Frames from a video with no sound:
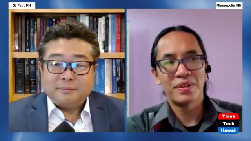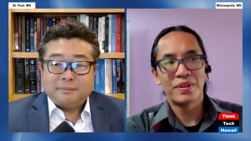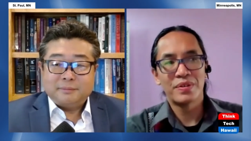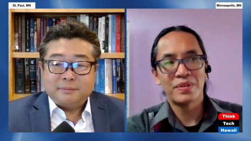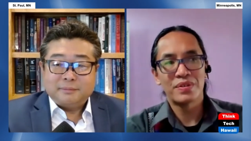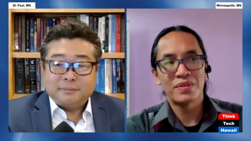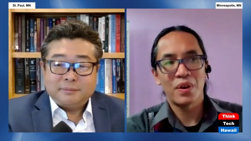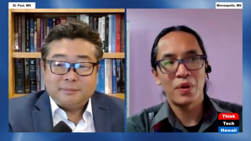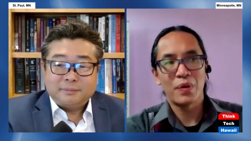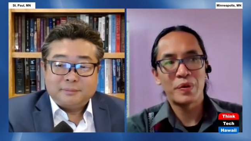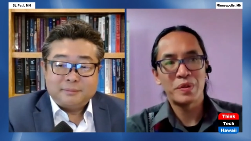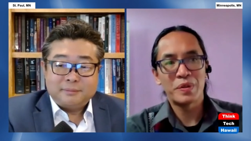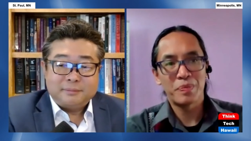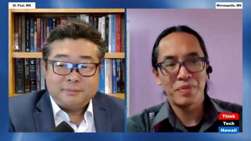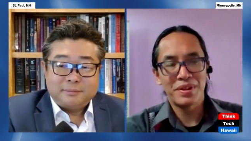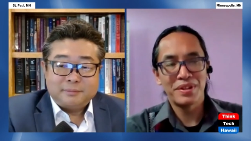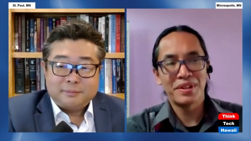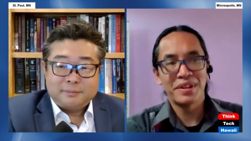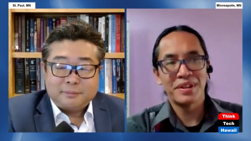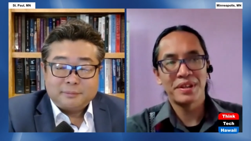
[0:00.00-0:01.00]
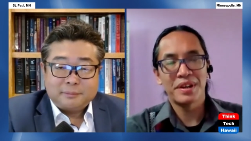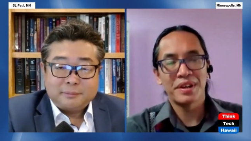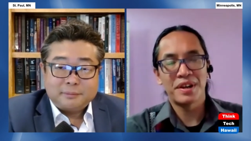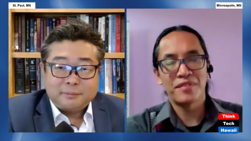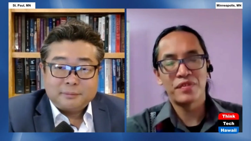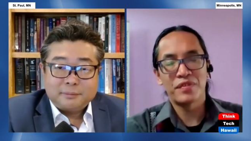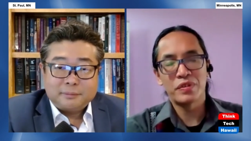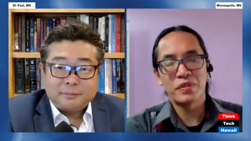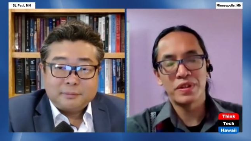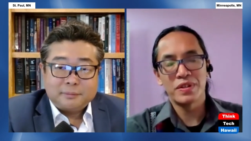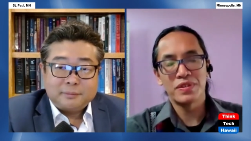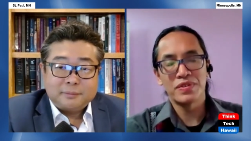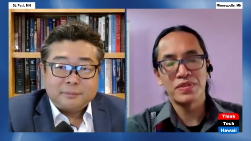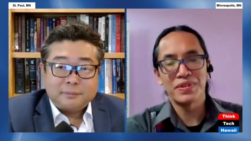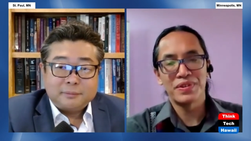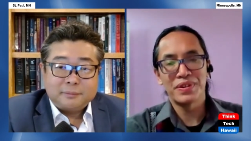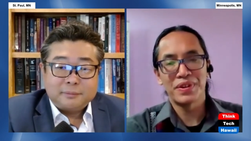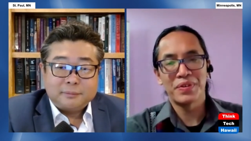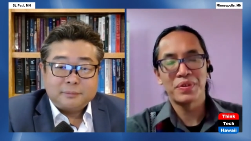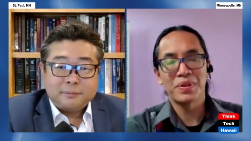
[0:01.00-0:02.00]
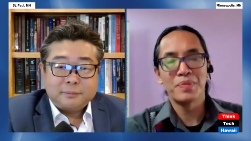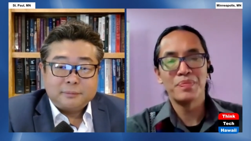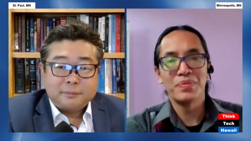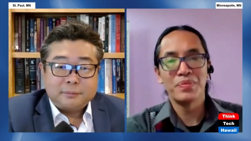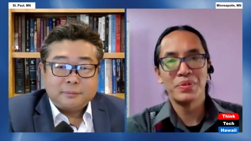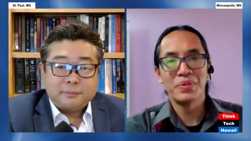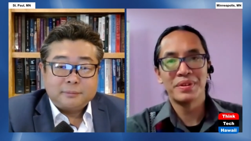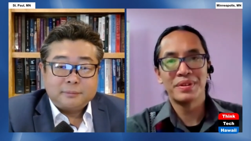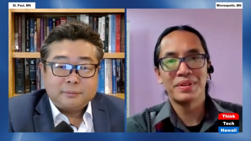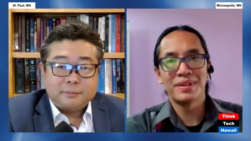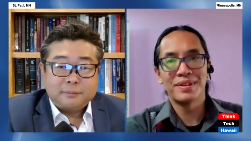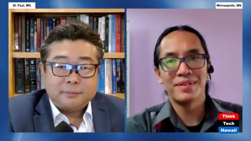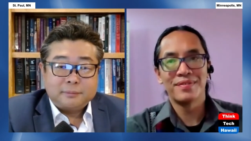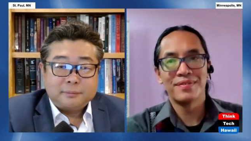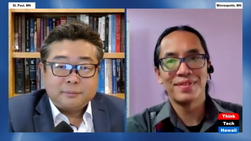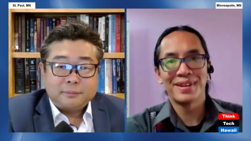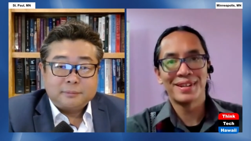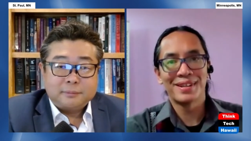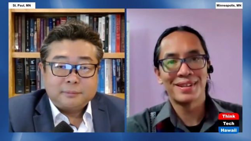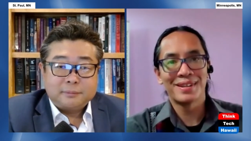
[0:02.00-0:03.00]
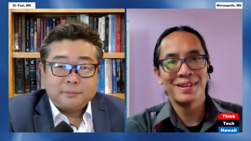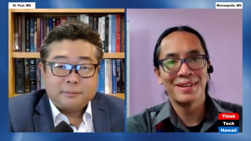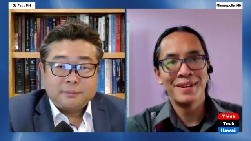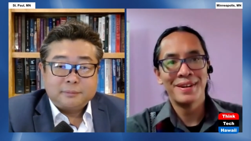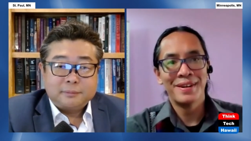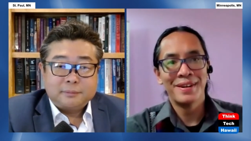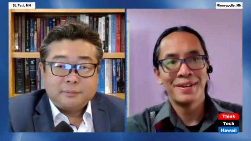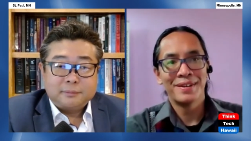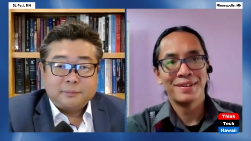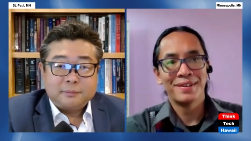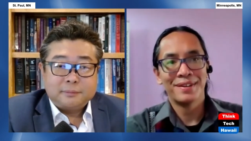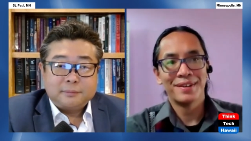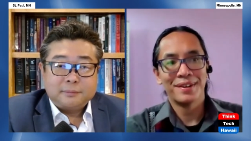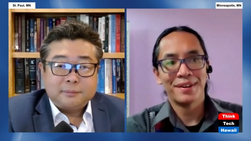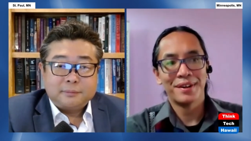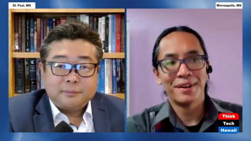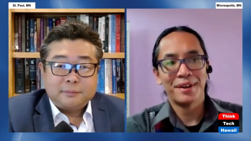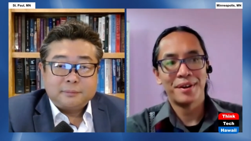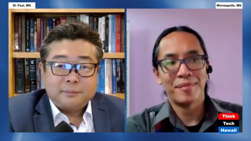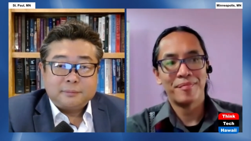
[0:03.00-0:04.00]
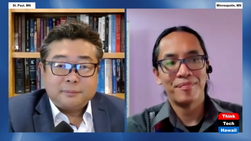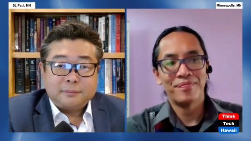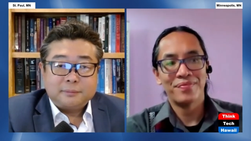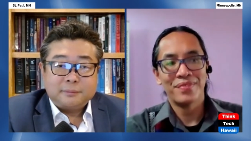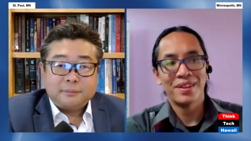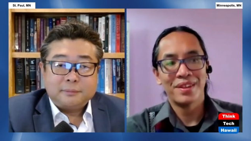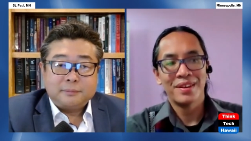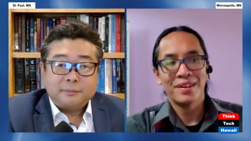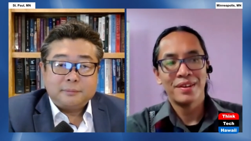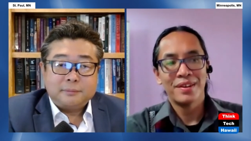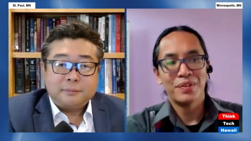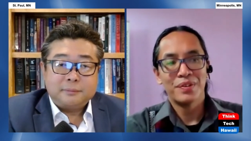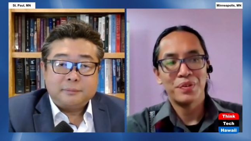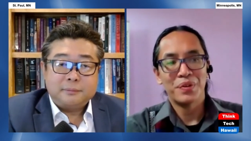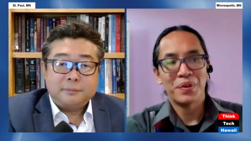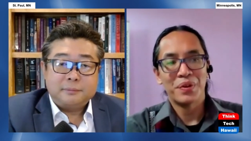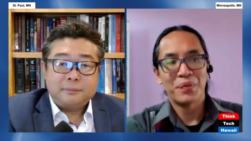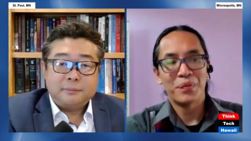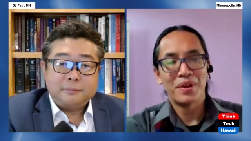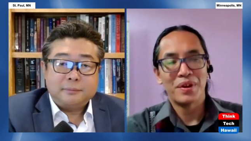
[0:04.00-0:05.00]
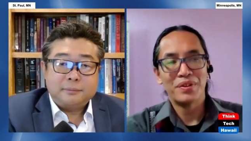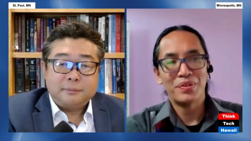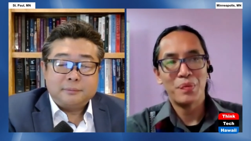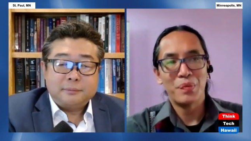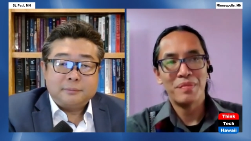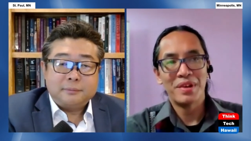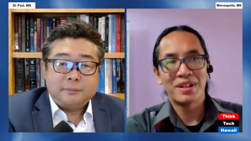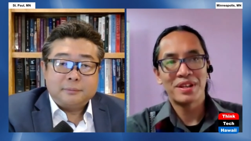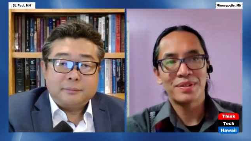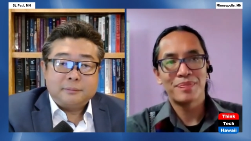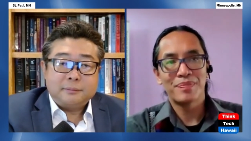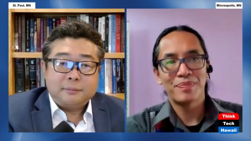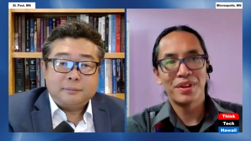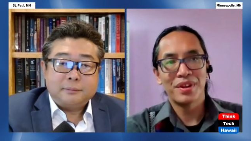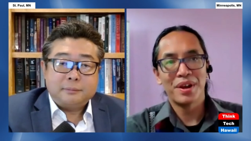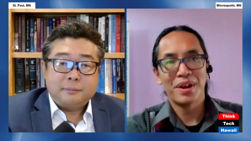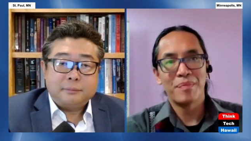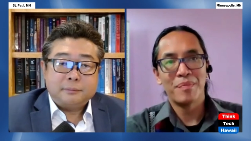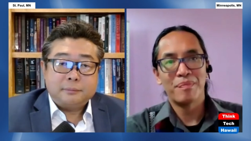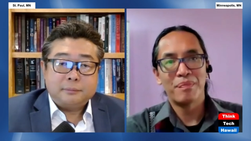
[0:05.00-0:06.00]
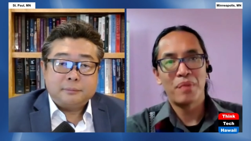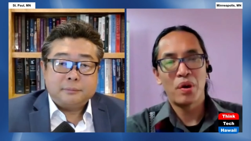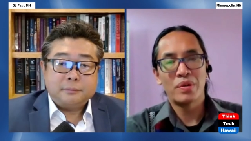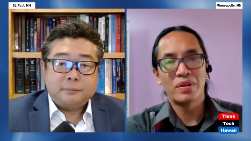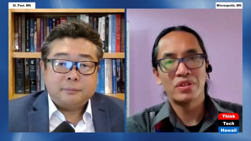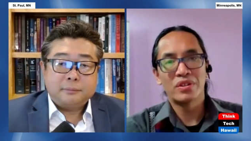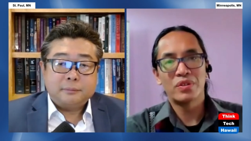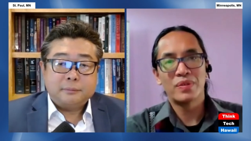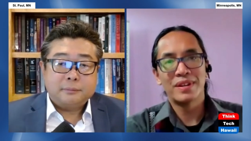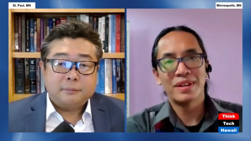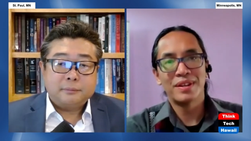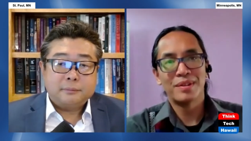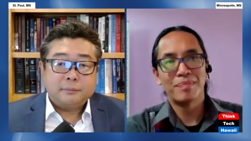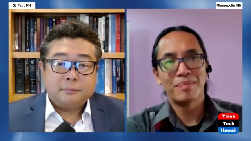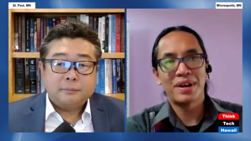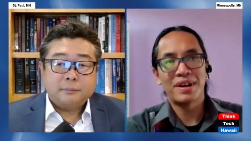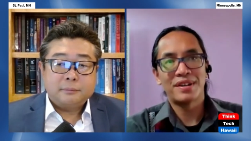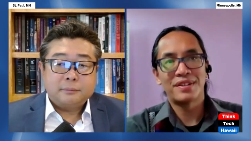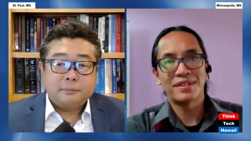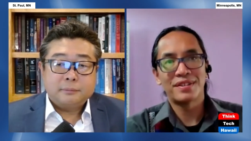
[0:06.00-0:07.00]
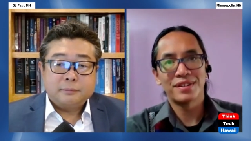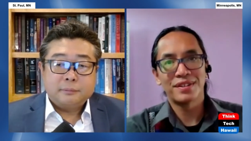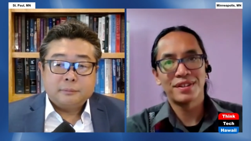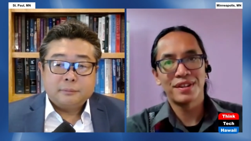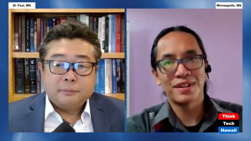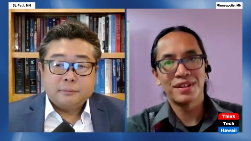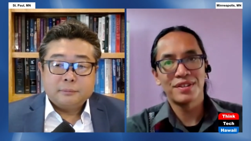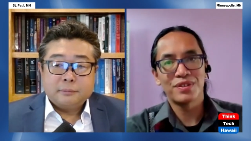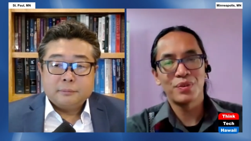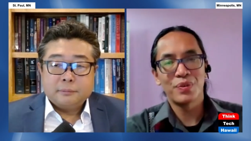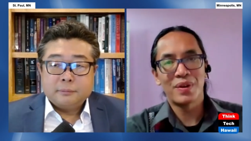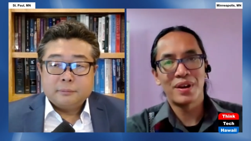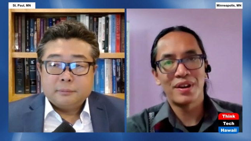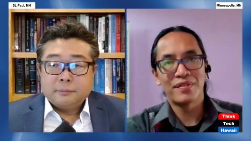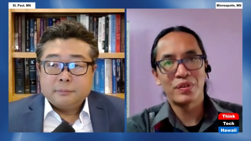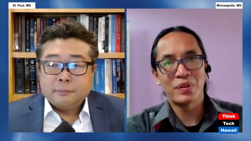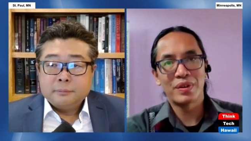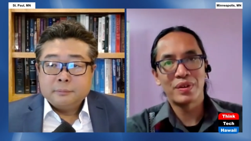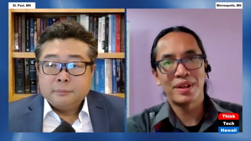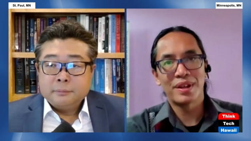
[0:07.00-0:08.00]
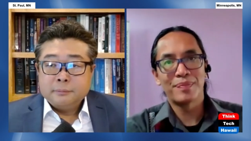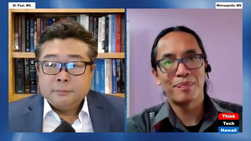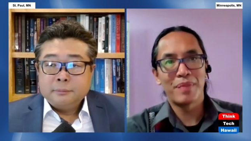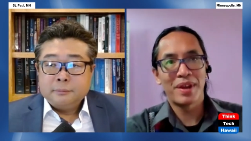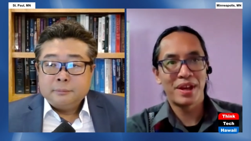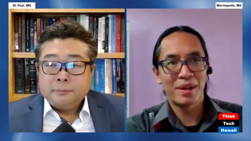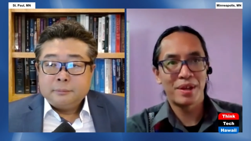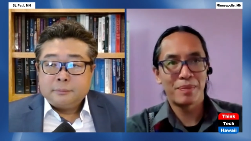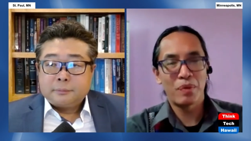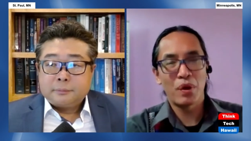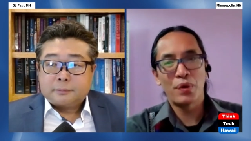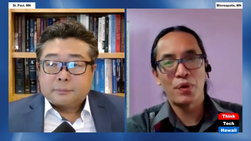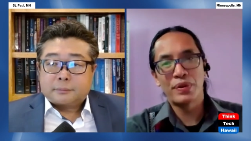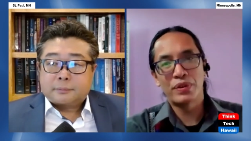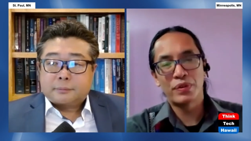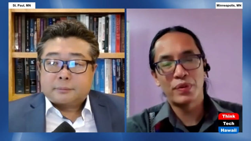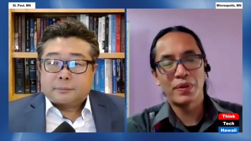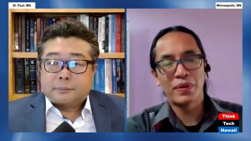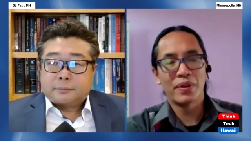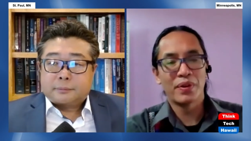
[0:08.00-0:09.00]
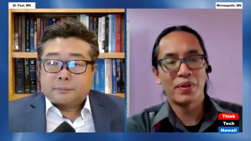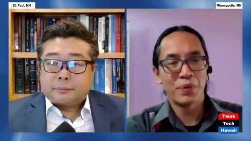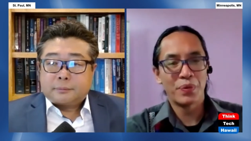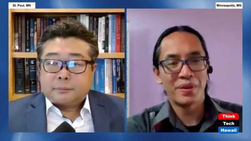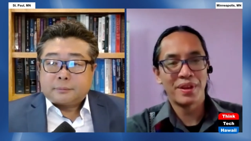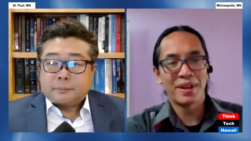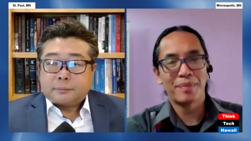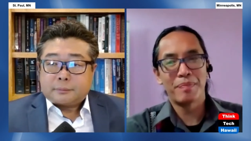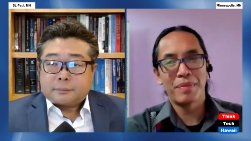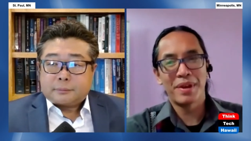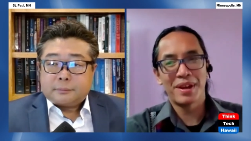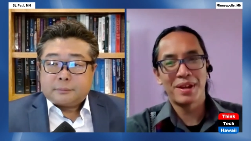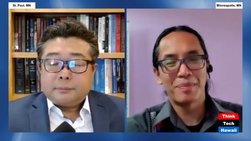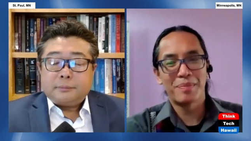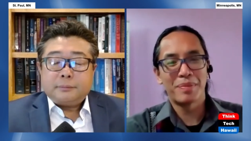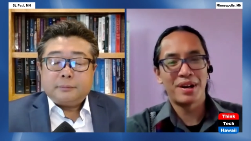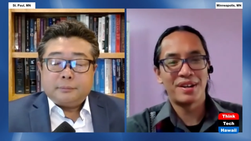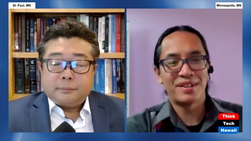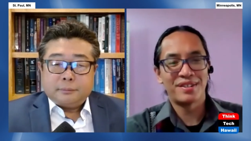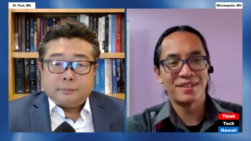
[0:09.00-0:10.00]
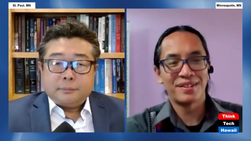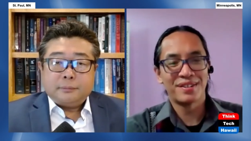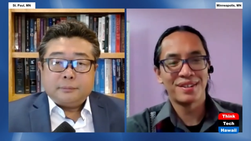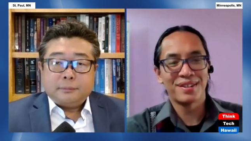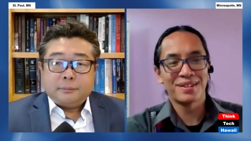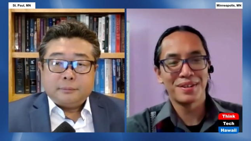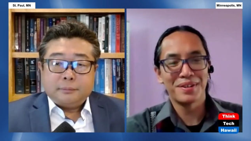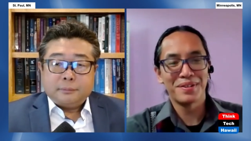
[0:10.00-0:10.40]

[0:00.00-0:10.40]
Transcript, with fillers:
Speaker 1: there's always been a conversation in our community that um, you know, when you mix, you know, poetry and politics, you either get bad poetry or you get bad politics.